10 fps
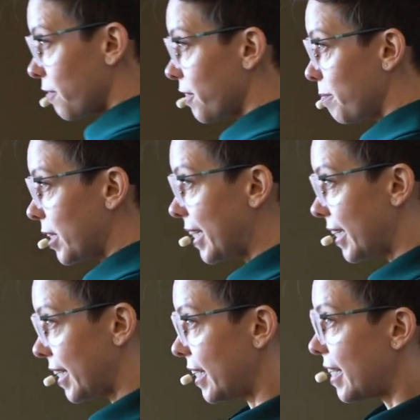when you've
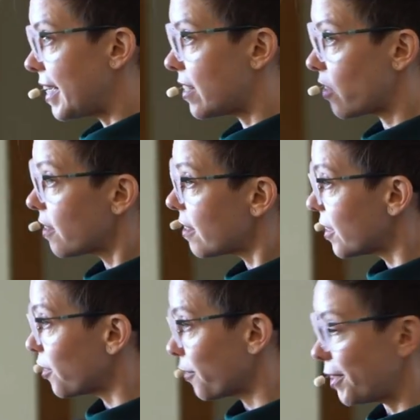completed it is all
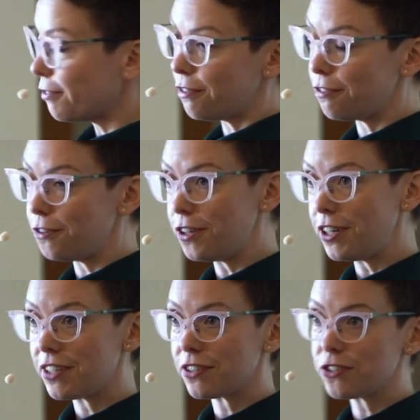the things you're grateful
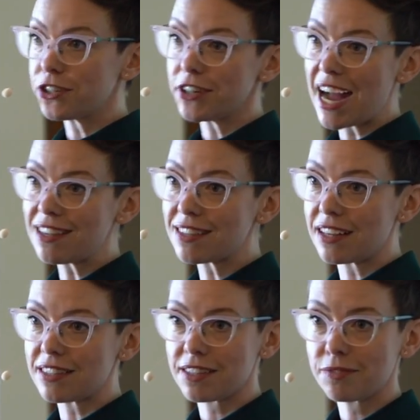for, those are your
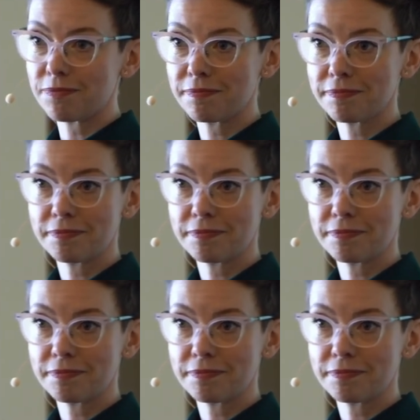assets.